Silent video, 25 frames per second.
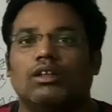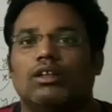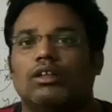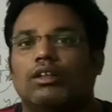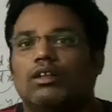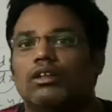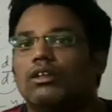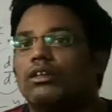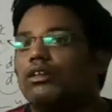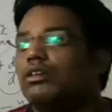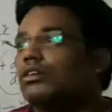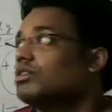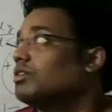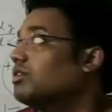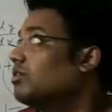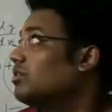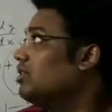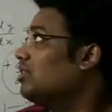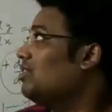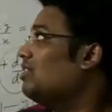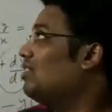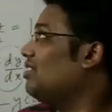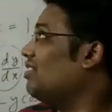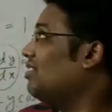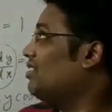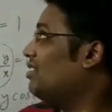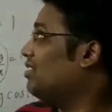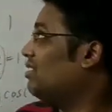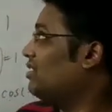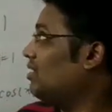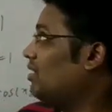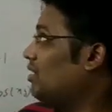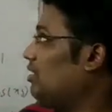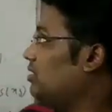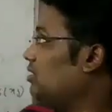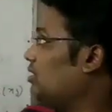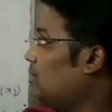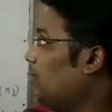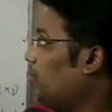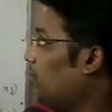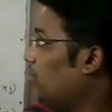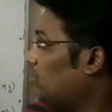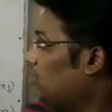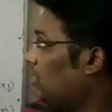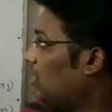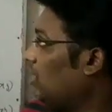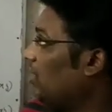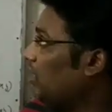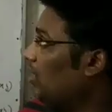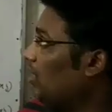So this is about
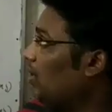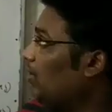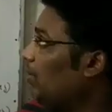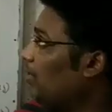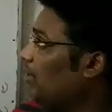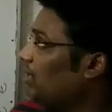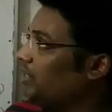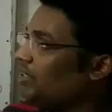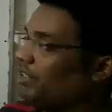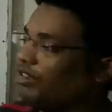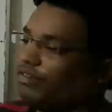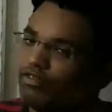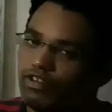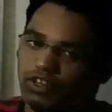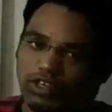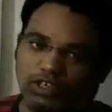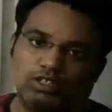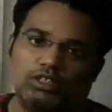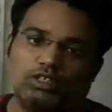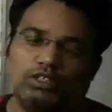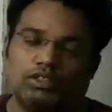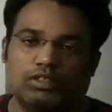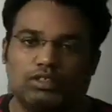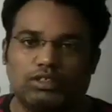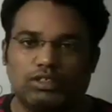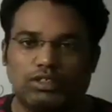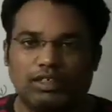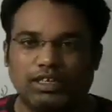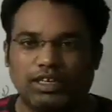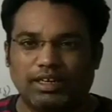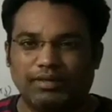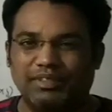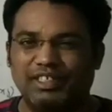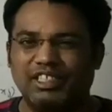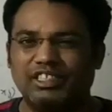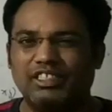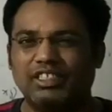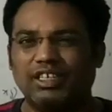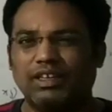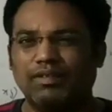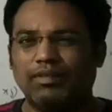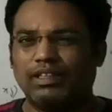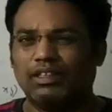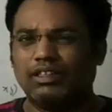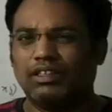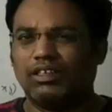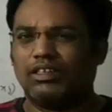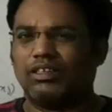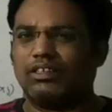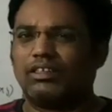the implicit functions. I've just given
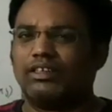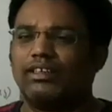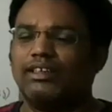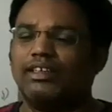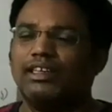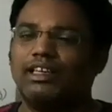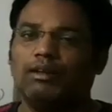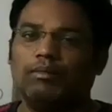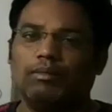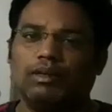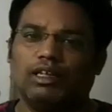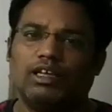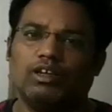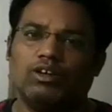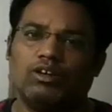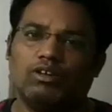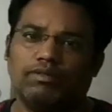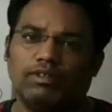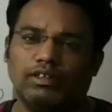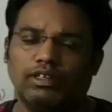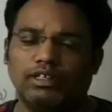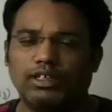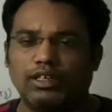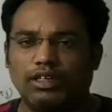the cream layer of it.